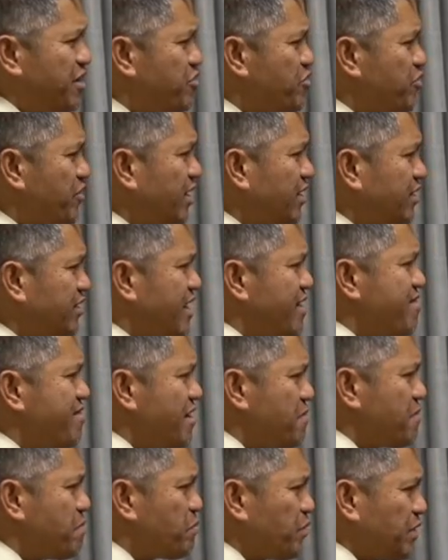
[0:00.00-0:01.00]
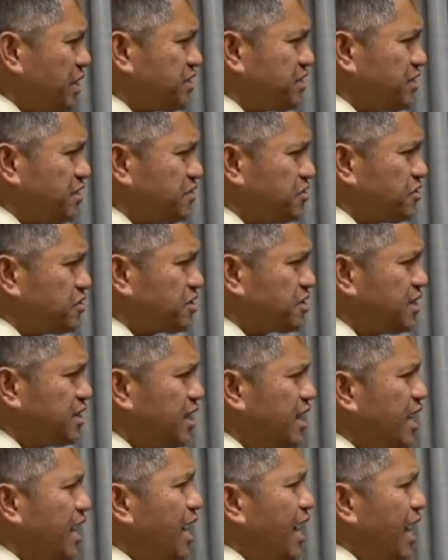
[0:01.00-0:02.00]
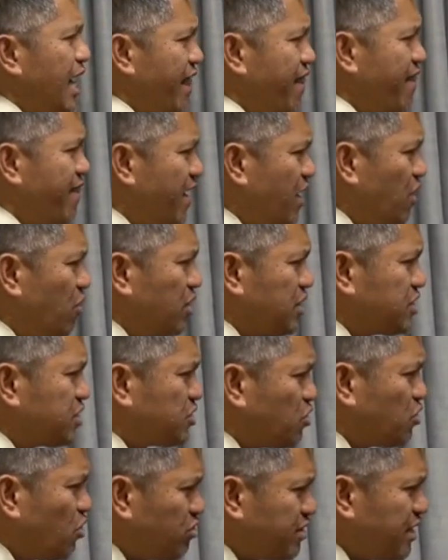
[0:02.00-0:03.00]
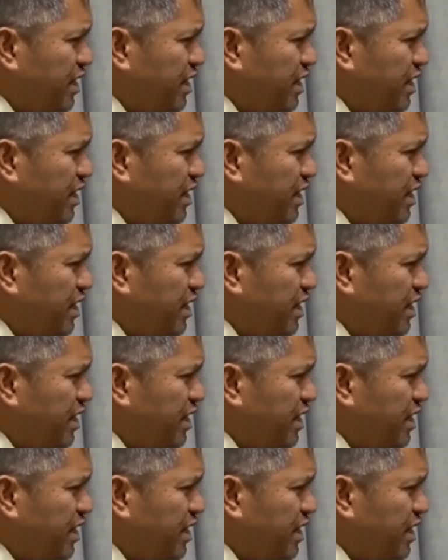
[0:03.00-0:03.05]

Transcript: drunk in thy presence, and thou hast taught